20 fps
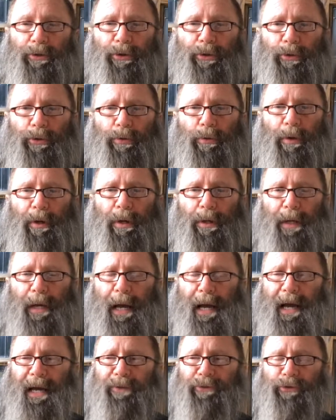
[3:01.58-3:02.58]
to
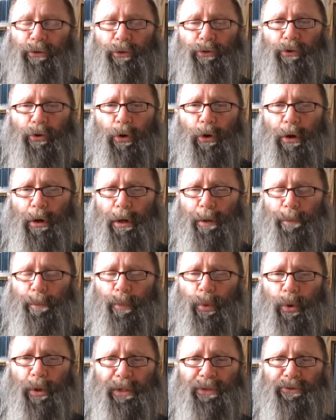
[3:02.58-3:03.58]
God. So Torah
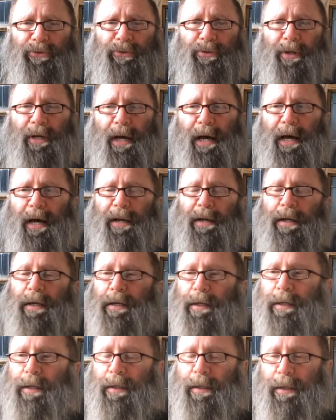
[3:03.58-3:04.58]
points to God.
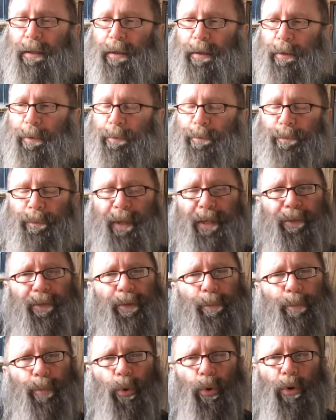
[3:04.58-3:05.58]

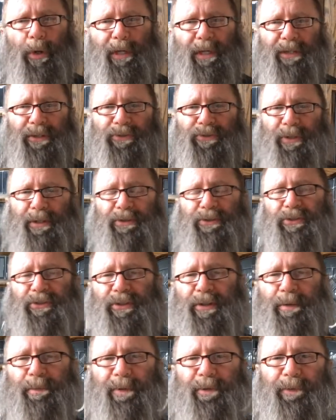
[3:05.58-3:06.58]
But the point is that
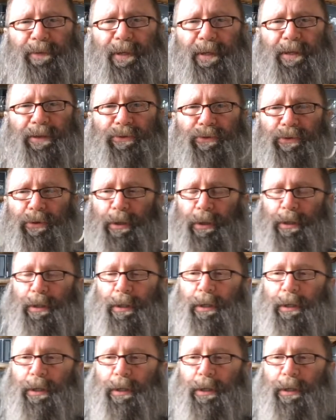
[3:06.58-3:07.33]
some of these